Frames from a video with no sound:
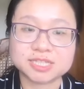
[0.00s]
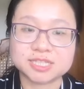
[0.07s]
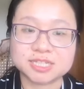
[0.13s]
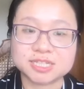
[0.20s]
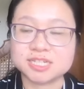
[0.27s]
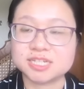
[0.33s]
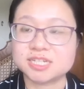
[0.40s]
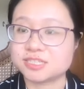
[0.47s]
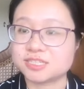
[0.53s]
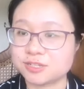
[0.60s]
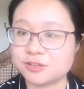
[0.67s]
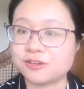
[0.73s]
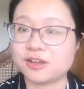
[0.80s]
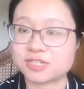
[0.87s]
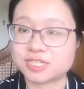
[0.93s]
the
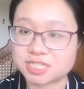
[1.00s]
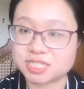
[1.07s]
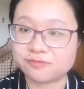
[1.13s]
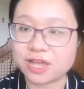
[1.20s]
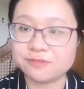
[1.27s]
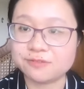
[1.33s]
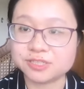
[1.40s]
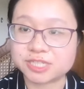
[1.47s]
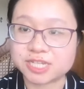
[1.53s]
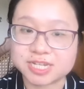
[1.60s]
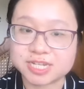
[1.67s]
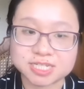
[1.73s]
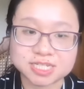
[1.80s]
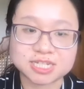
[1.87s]
so-called survival days.